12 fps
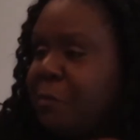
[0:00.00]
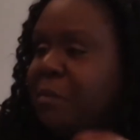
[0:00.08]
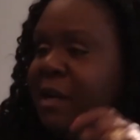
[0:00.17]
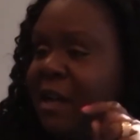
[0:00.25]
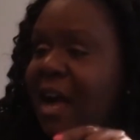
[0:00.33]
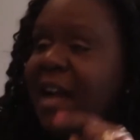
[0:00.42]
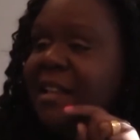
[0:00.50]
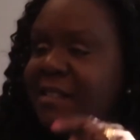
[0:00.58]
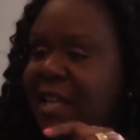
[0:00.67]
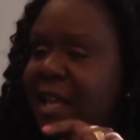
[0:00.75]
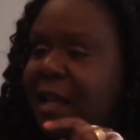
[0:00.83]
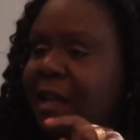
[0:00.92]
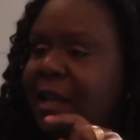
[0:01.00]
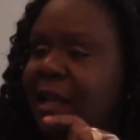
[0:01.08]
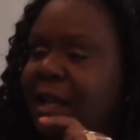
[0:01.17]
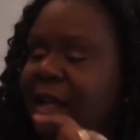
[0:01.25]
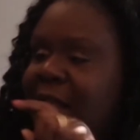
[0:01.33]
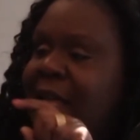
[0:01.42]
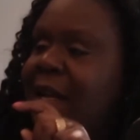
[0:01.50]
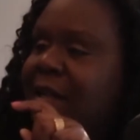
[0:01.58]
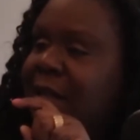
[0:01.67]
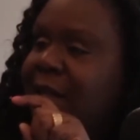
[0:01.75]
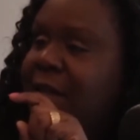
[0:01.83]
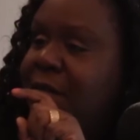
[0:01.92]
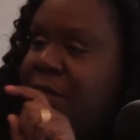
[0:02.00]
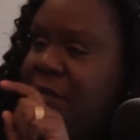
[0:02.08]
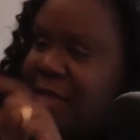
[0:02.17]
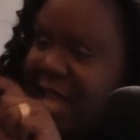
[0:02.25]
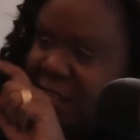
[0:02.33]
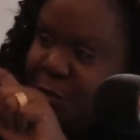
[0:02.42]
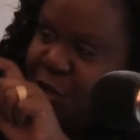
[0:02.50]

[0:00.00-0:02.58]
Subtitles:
But God is saying that's